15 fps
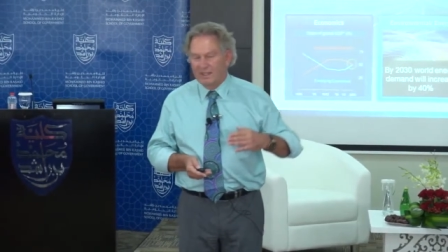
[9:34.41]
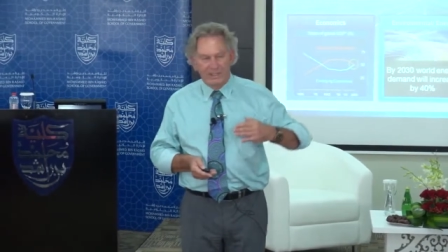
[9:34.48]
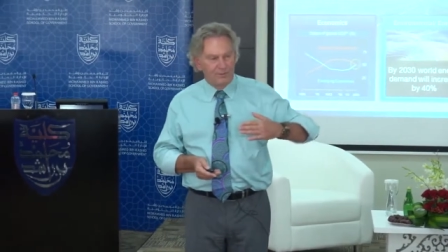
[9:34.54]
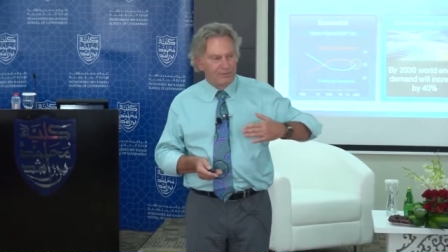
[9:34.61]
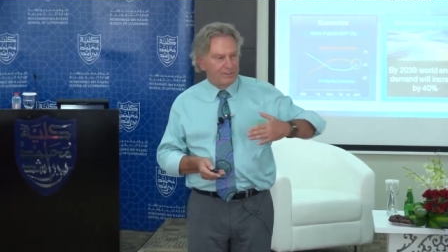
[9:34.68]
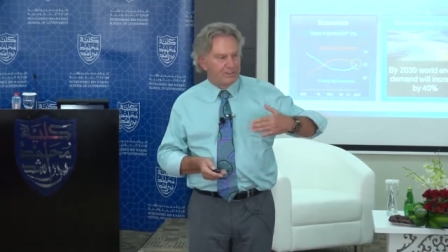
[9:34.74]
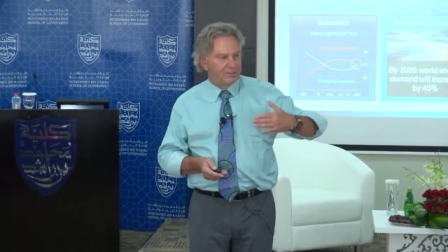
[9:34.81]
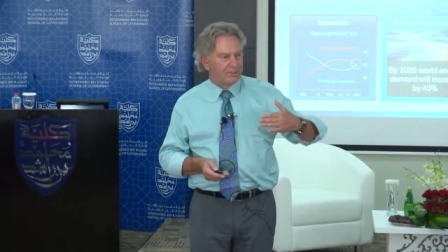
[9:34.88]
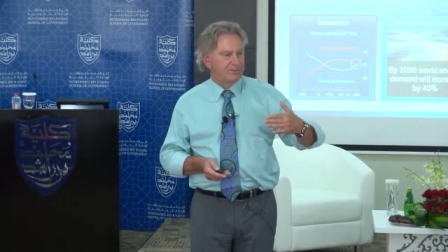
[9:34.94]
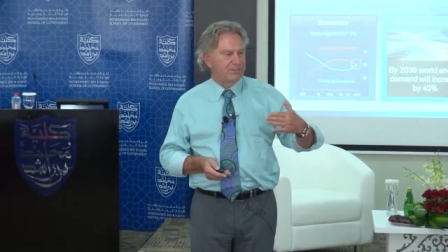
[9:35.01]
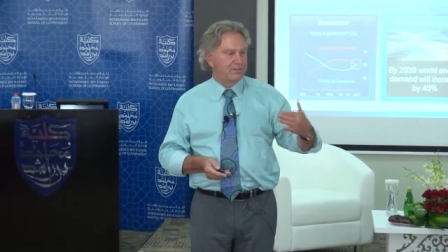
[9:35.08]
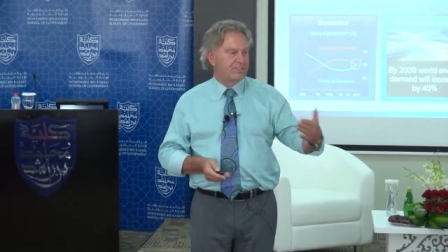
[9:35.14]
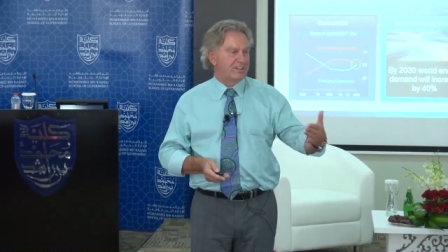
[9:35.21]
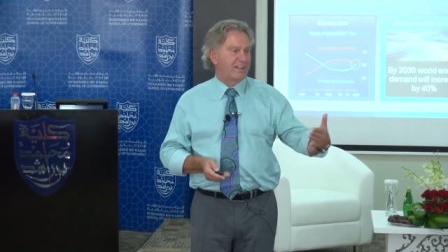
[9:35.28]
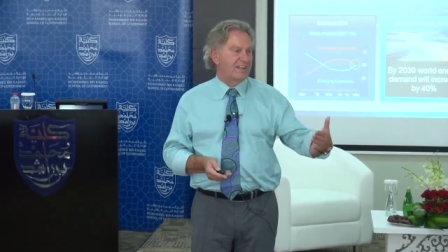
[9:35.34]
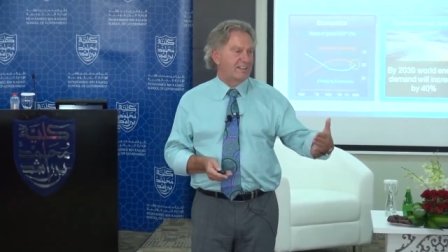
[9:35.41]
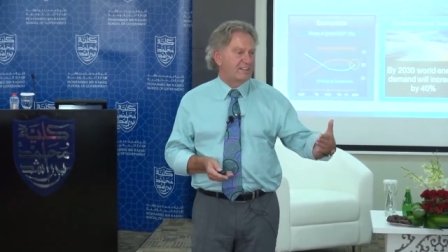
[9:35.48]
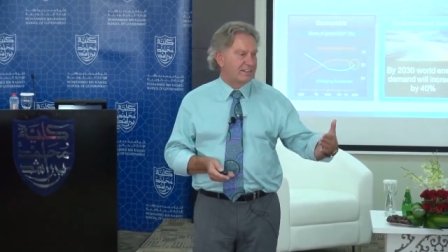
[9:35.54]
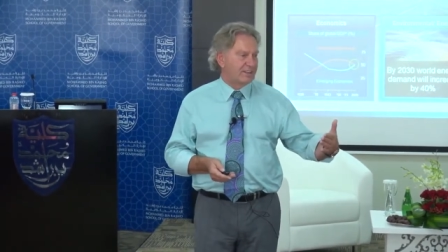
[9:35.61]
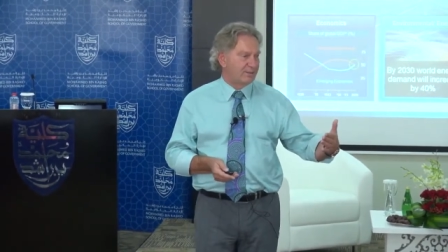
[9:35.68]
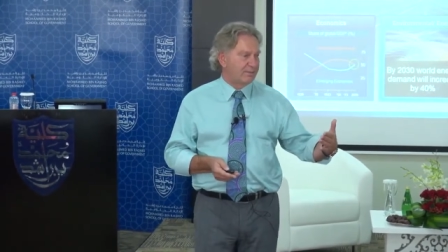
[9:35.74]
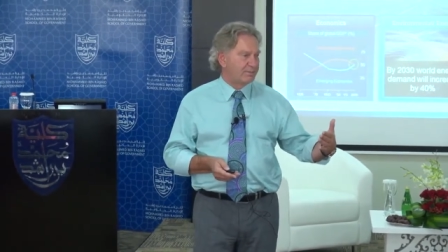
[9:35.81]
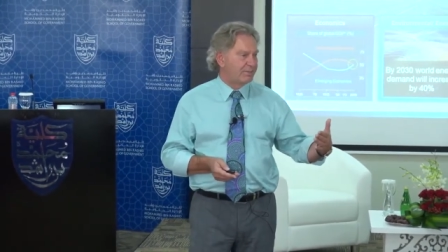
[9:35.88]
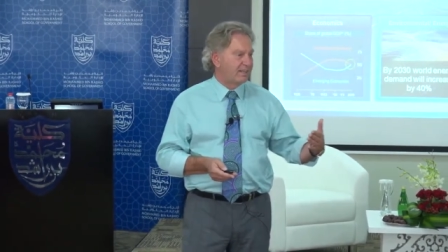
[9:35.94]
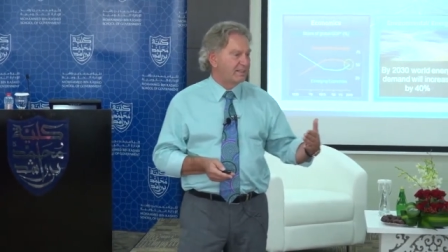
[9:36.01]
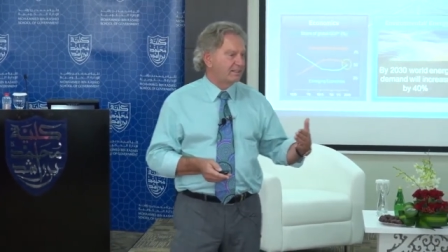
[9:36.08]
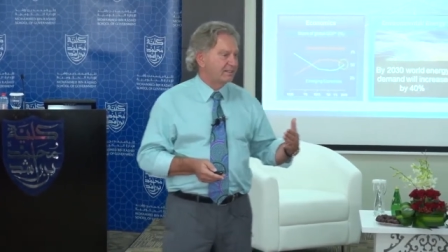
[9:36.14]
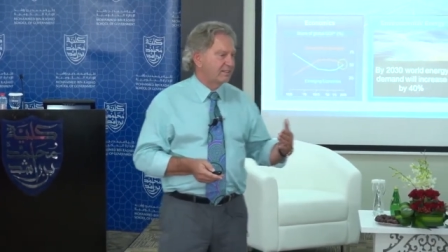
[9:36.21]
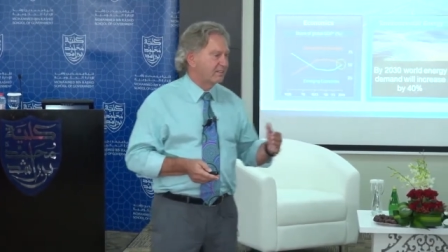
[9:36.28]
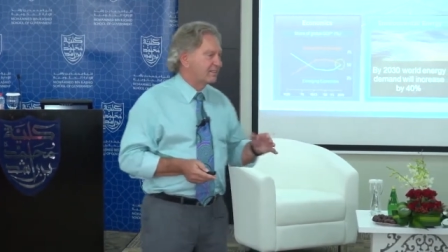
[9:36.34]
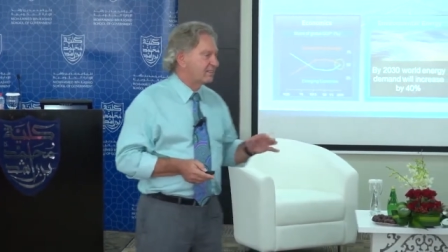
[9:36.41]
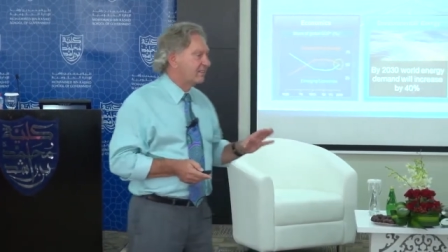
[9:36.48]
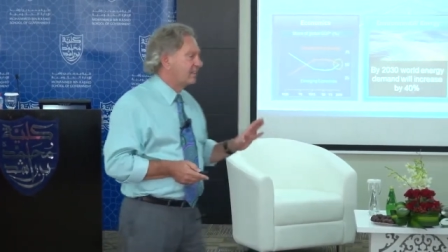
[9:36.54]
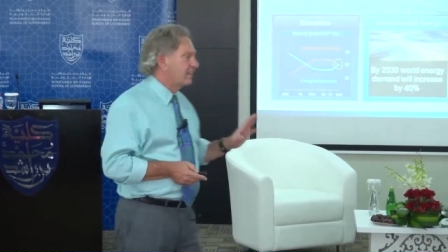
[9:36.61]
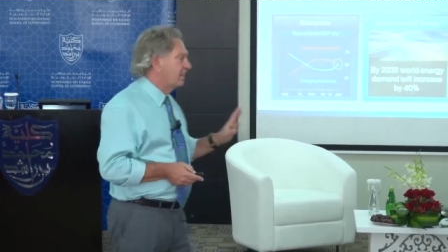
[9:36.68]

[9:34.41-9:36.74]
If we don't change our patterns,